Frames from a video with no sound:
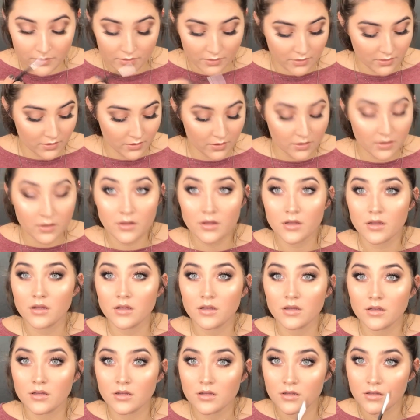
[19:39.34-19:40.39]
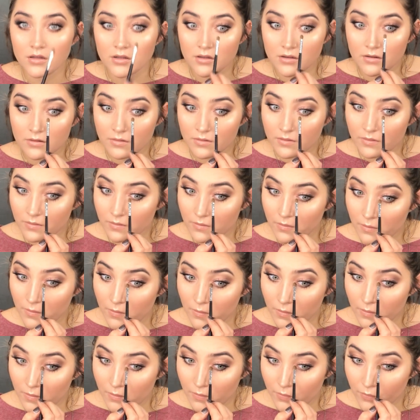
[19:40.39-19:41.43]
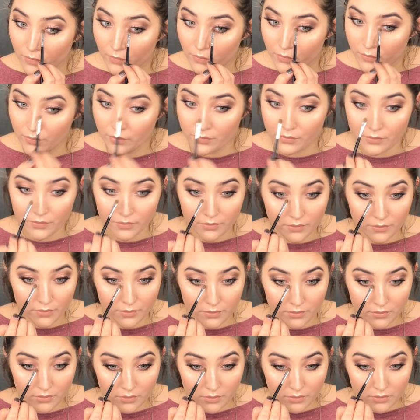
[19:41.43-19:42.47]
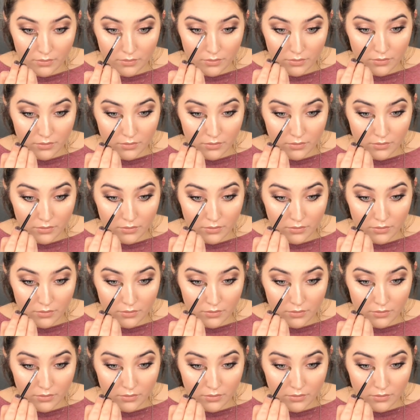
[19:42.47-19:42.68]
(no one is talking)